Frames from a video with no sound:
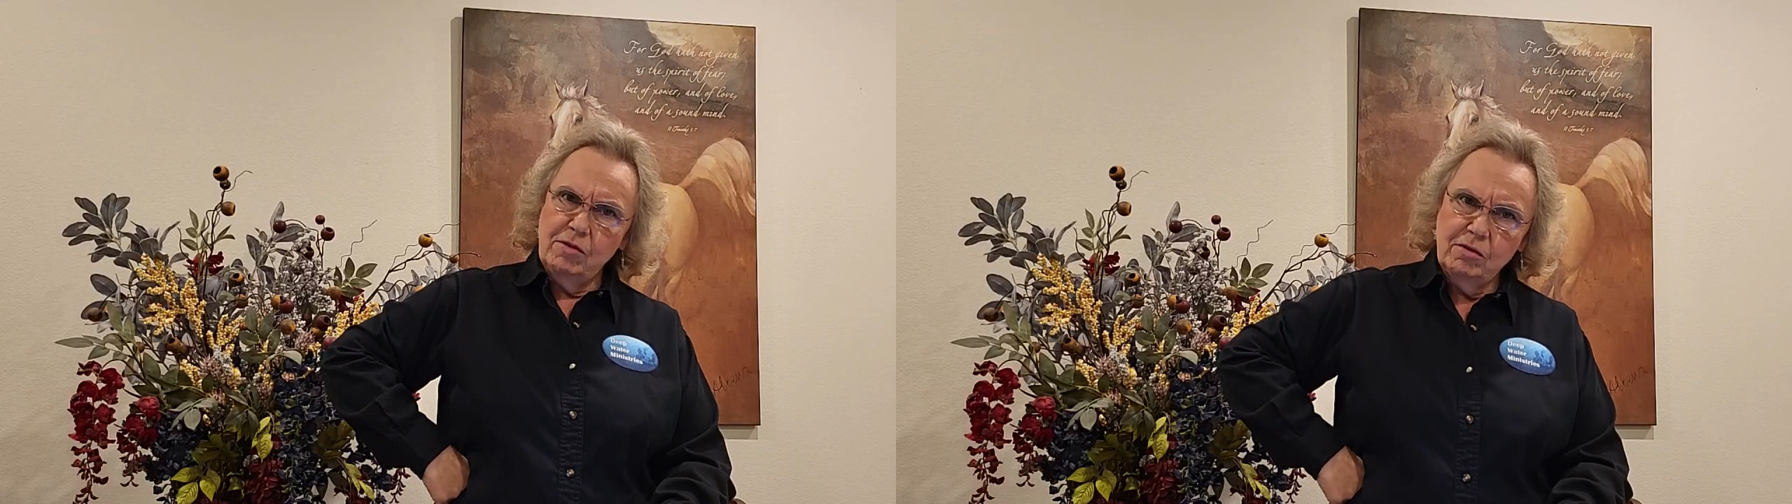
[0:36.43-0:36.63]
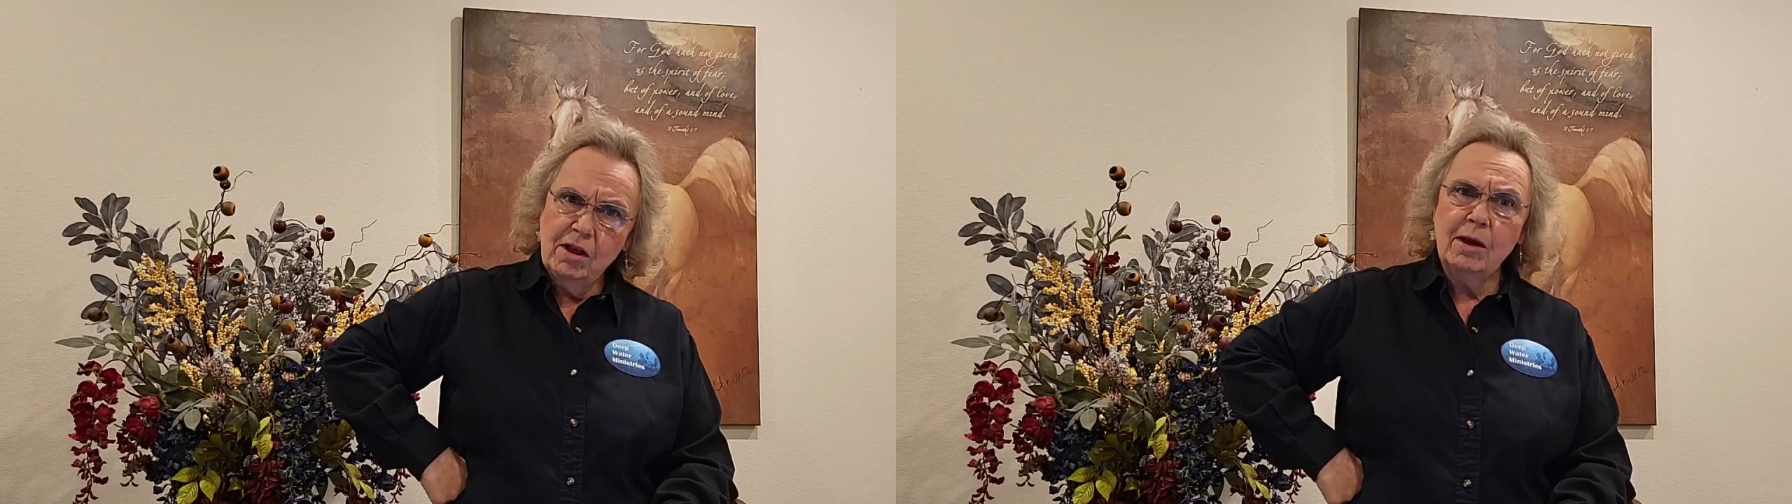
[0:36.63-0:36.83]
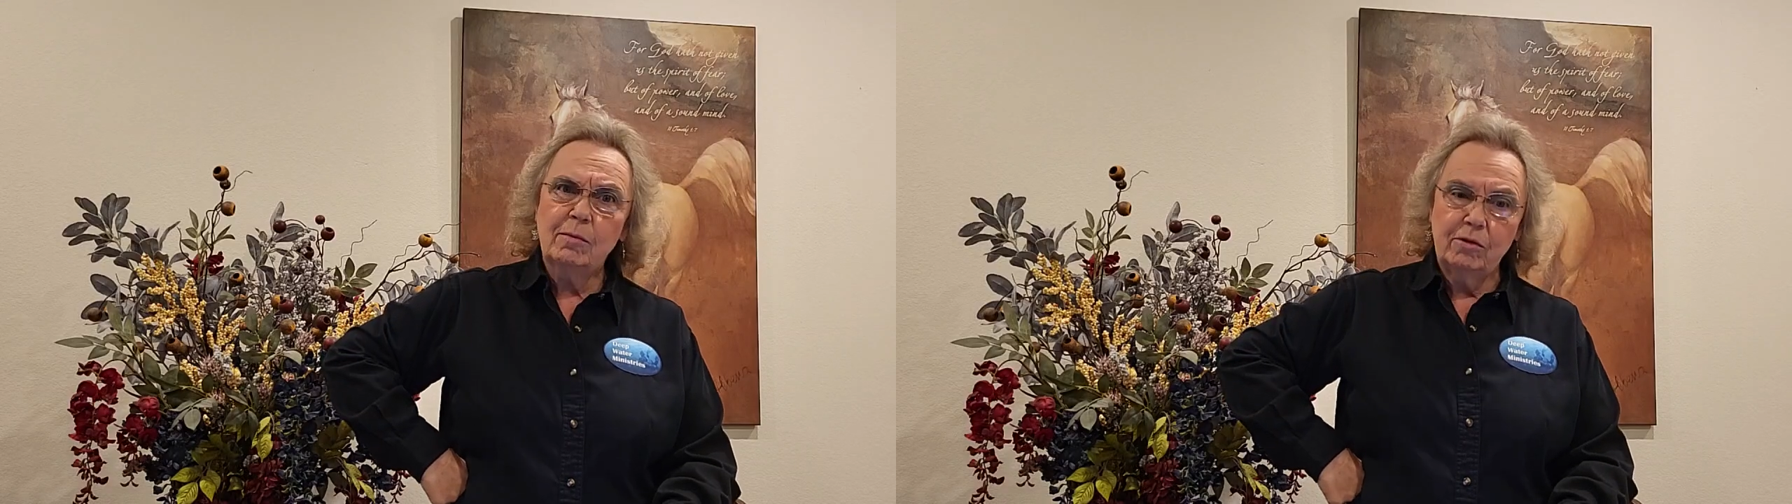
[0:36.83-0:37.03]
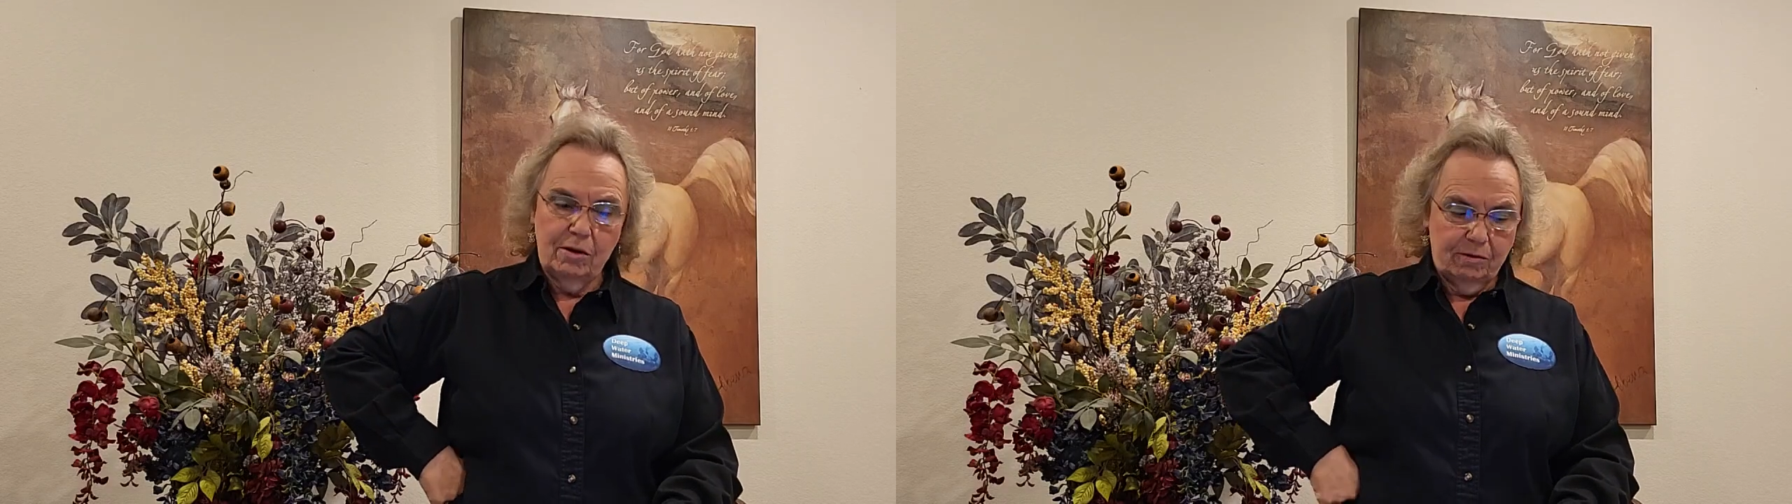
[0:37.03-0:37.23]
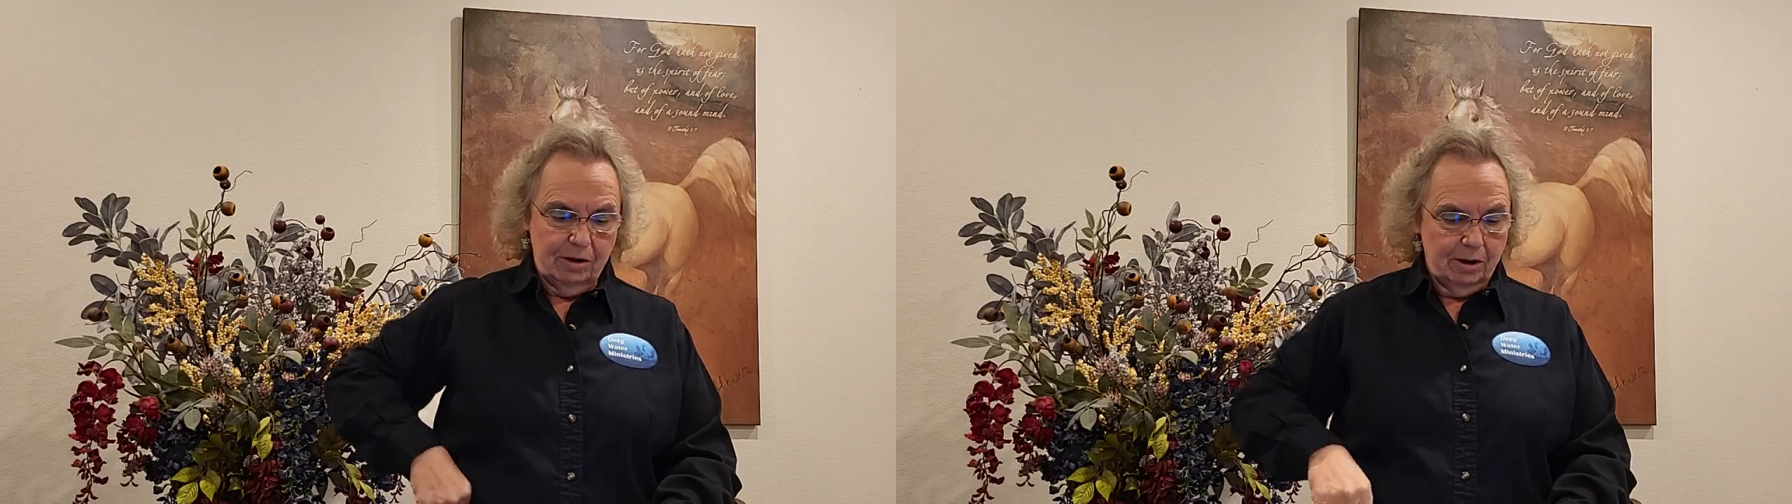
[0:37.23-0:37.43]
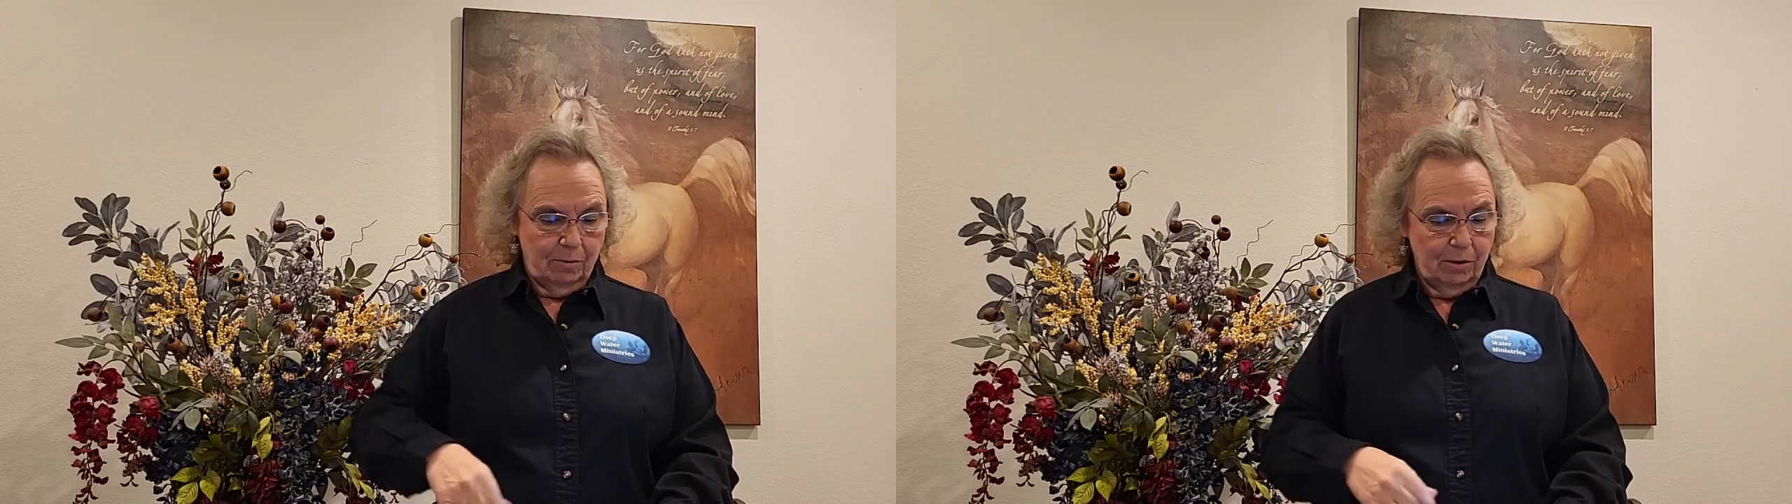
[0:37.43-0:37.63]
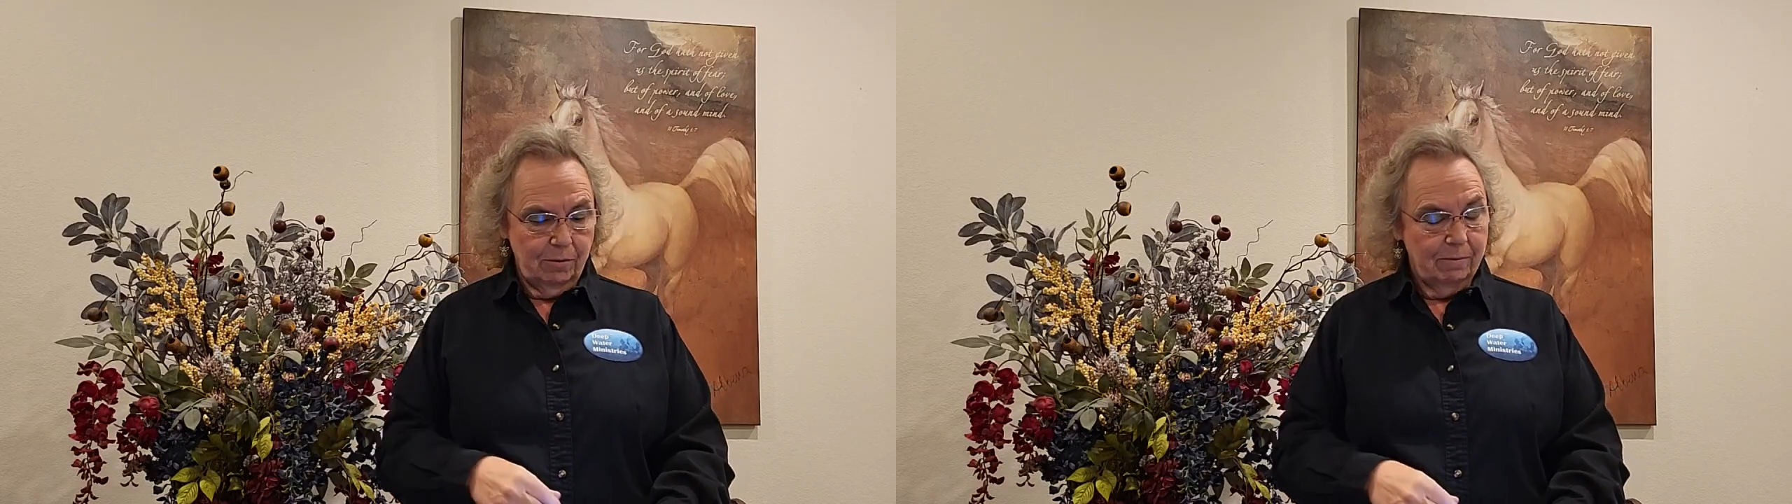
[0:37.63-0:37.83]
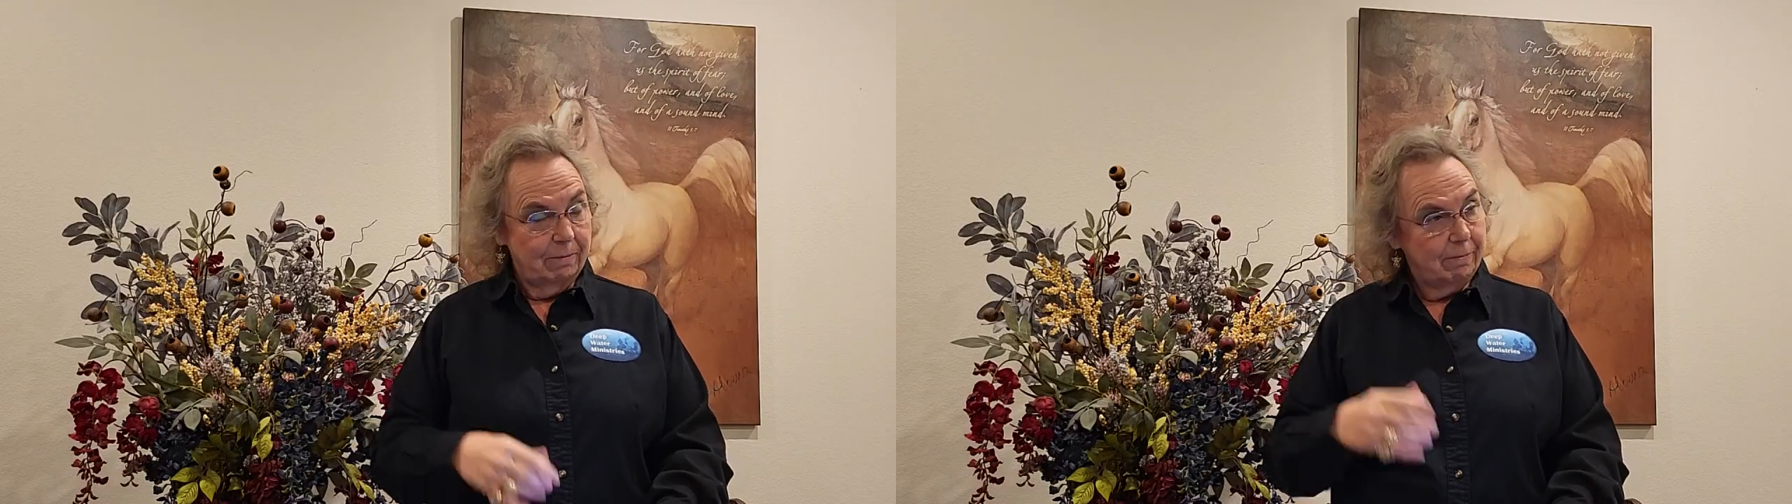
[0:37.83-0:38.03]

the same, says the emu.